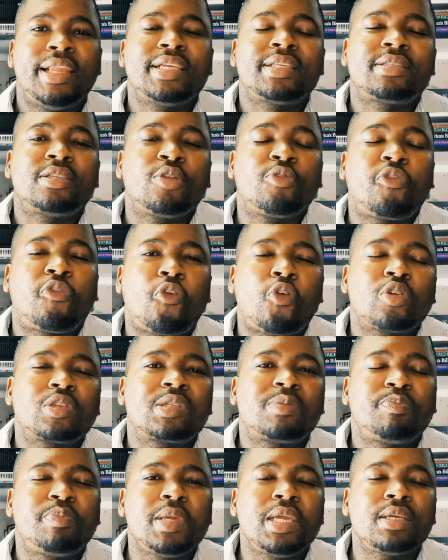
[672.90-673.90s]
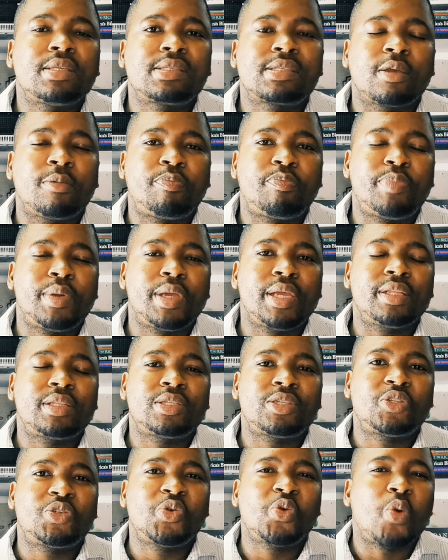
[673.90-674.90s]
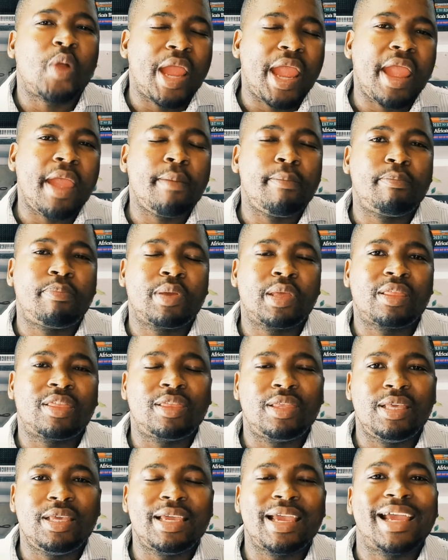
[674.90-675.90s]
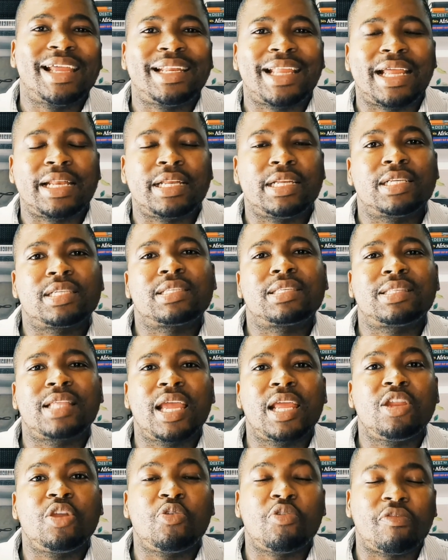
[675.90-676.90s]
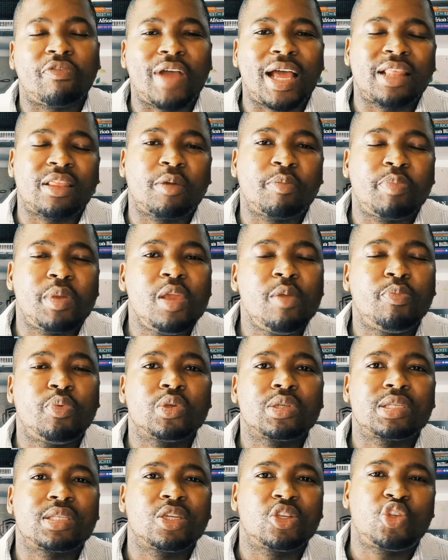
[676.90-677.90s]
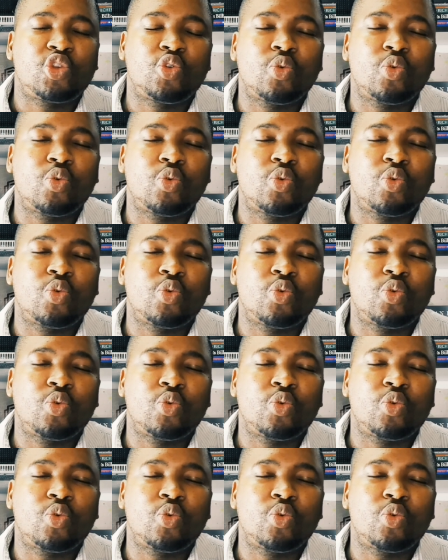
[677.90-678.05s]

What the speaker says: Lesson 4 speaks a bit to empathy and understanding of other people's